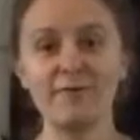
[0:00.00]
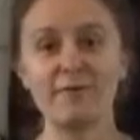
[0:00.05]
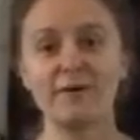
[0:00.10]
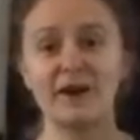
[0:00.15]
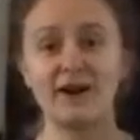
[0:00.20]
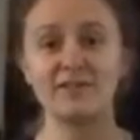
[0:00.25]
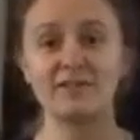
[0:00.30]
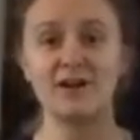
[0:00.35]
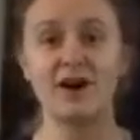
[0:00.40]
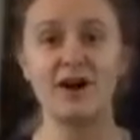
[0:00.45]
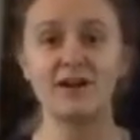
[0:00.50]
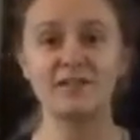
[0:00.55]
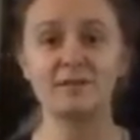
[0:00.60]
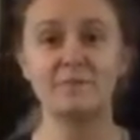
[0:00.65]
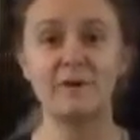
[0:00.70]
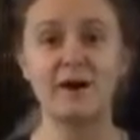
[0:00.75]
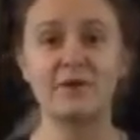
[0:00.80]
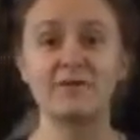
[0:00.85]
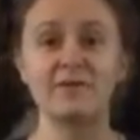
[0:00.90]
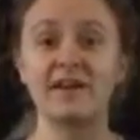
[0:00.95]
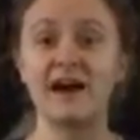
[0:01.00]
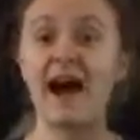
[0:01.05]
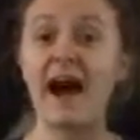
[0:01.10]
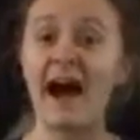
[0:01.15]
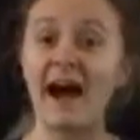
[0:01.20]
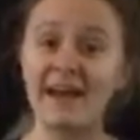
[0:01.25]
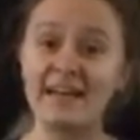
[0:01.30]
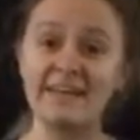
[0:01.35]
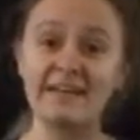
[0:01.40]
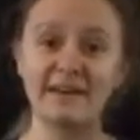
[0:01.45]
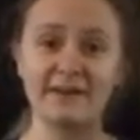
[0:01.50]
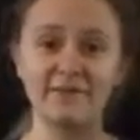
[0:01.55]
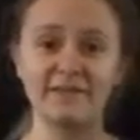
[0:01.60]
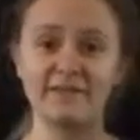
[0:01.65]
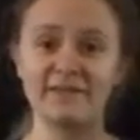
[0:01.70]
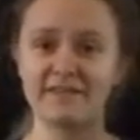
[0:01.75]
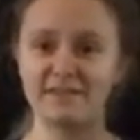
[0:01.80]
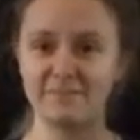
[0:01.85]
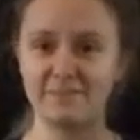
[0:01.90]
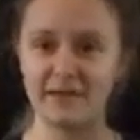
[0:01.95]
where I talked about the height of
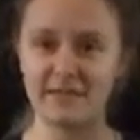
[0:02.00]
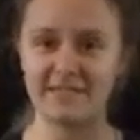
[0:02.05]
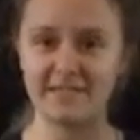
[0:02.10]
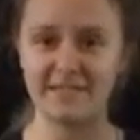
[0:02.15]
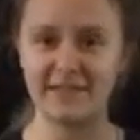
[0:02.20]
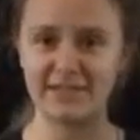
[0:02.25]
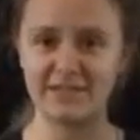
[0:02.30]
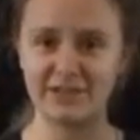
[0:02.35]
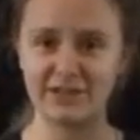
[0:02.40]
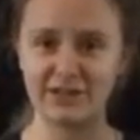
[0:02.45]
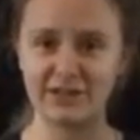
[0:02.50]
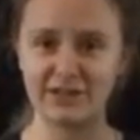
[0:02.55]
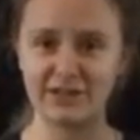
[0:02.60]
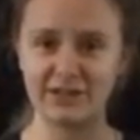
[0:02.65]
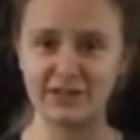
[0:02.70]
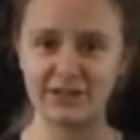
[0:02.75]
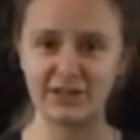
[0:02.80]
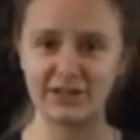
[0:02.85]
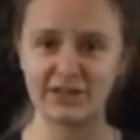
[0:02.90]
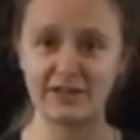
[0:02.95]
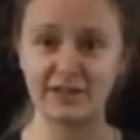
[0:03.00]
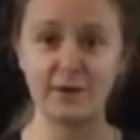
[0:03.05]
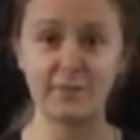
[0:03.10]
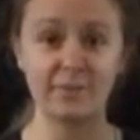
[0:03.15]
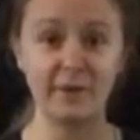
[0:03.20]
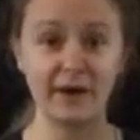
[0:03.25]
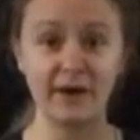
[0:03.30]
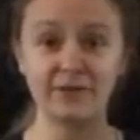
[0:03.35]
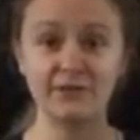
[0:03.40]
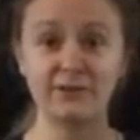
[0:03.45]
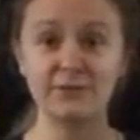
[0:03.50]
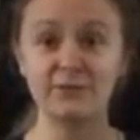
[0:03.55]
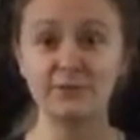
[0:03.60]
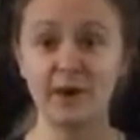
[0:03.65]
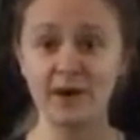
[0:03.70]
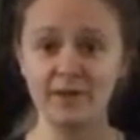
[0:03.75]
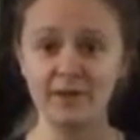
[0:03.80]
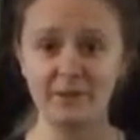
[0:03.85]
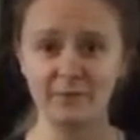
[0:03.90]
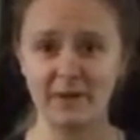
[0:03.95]
this meditation cushion compared to
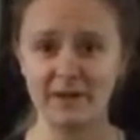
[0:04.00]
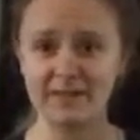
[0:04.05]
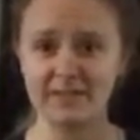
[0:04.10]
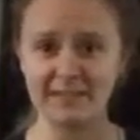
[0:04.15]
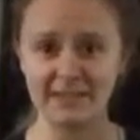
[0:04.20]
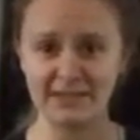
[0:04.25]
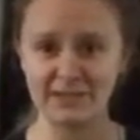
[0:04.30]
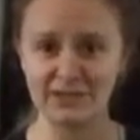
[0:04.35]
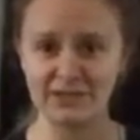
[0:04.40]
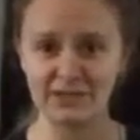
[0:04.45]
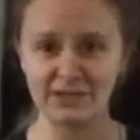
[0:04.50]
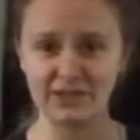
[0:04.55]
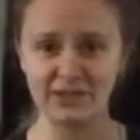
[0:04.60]
other meditation